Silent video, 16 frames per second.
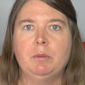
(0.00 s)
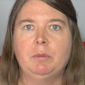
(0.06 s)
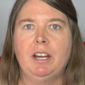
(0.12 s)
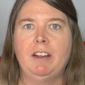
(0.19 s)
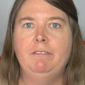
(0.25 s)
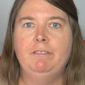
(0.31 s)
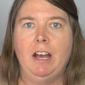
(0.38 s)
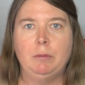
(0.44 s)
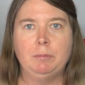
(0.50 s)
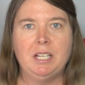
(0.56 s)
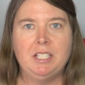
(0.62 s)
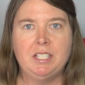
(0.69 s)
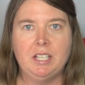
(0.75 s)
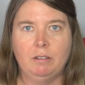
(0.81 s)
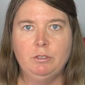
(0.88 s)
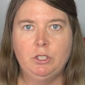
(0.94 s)
And what I found
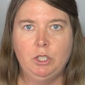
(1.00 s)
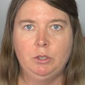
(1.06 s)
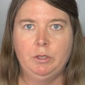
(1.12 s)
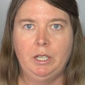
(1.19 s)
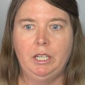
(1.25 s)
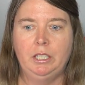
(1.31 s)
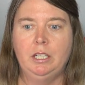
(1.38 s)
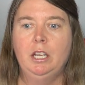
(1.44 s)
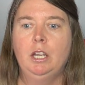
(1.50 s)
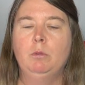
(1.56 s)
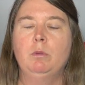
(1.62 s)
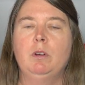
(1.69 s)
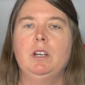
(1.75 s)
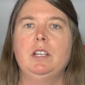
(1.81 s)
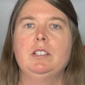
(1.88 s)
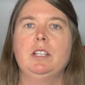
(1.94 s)
myself doing
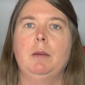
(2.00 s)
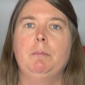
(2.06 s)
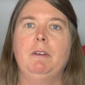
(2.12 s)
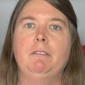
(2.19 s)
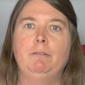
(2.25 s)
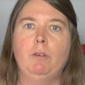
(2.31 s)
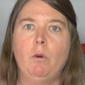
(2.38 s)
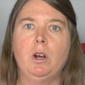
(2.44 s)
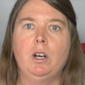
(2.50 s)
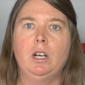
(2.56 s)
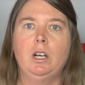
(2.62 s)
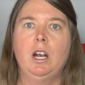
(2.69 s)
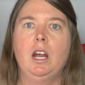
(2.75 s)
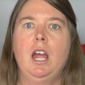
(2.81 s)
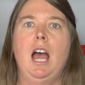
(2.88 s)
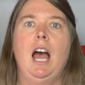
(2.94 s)
was,
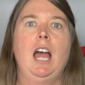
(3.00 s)
before,